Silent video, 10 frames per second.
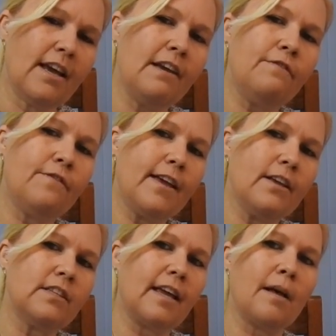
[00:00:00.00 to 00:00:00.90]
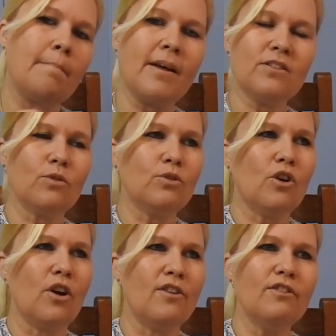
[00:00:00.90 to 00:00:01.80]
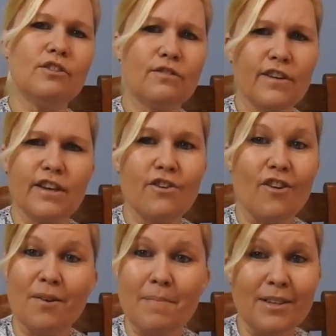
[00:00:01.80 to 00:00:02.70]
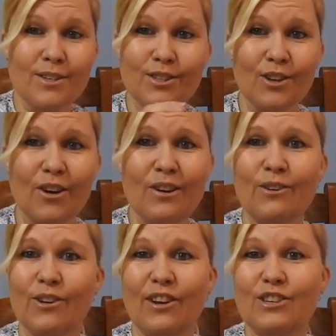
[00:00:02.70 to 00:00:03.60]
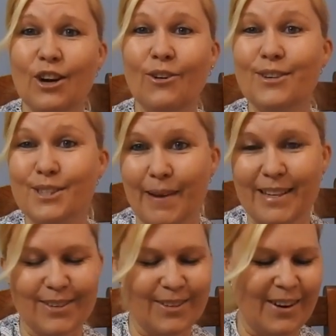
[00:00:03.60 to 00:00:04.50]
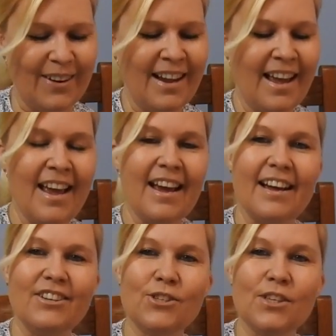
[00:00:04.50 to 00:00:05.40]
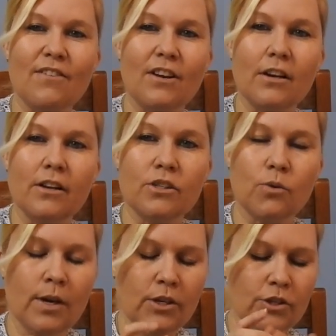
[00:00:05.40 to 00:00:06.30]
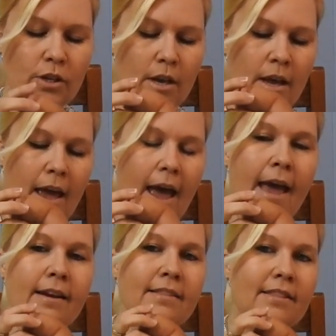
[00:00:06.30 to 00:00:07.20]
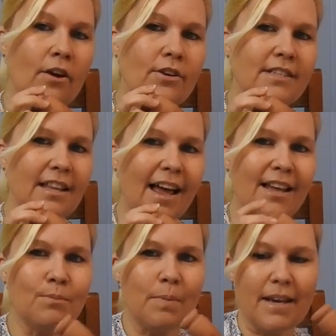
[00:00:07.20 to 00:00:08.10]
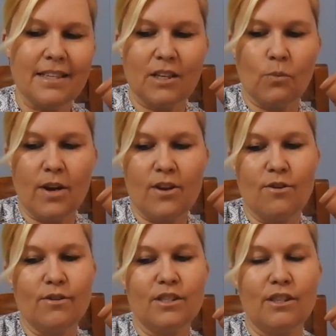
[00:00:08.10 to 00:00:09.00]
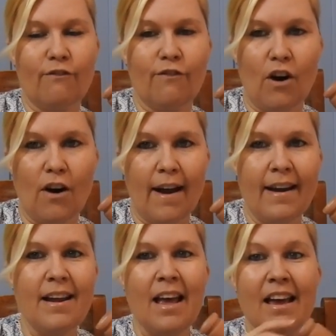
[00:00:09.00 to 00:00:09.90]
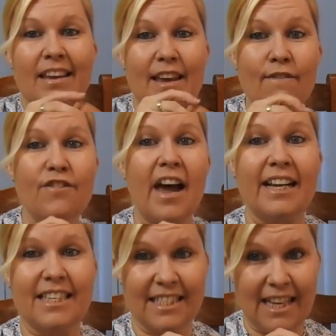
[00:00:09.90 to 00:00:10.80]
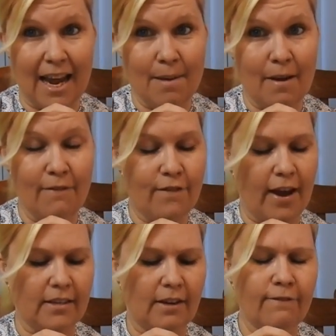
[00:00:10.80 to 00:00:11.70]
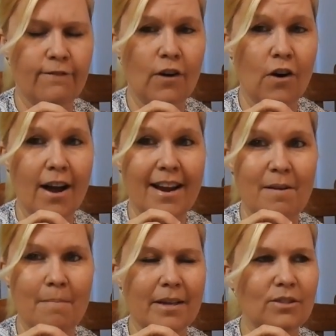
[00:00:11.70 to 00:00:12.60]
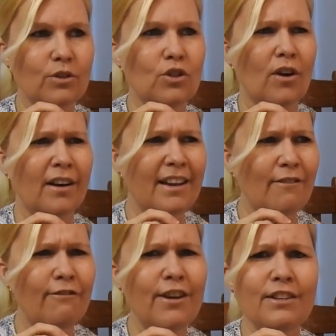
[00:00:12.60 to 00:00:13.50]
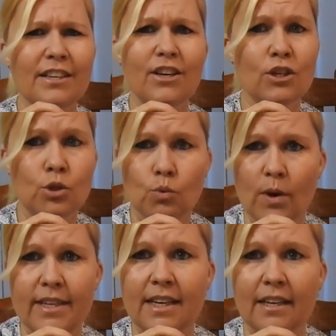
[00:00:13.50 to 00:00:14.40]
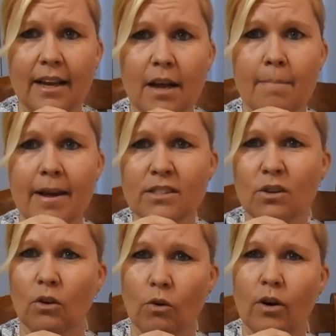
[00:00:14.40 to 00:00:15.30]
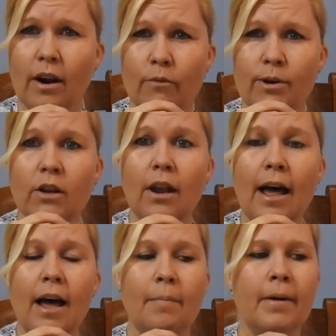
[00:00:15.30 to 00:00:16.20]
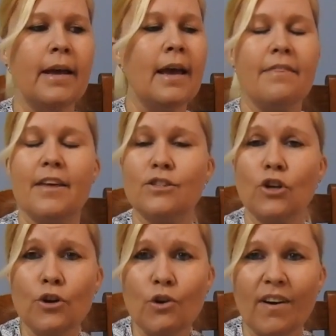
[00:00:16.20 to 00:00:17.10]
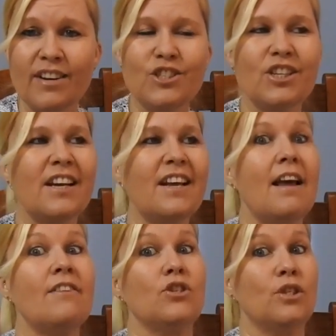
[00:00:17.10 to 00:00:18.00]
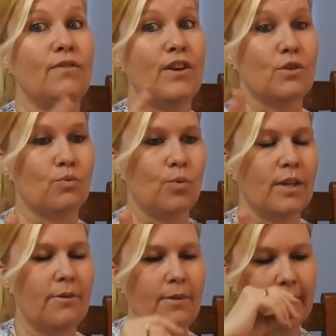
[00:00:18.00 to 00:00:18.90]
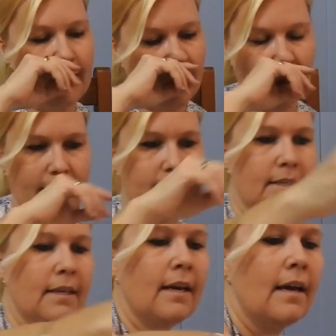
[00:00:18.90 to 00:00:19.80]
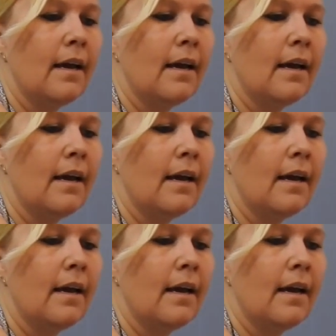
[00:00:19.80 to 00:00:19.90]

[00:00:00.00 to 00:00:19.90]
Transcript: it feels like a muscle tone. You'll just feel your own muscle tone or your children's muscle tone, and just give it a little squish. And those glass beads that we use, the fine, give that same effect, the fine muscle tone. Like it feels like you're squeezing like a muscle or a real arm. There's no crunch in it. It just feels really, really nice.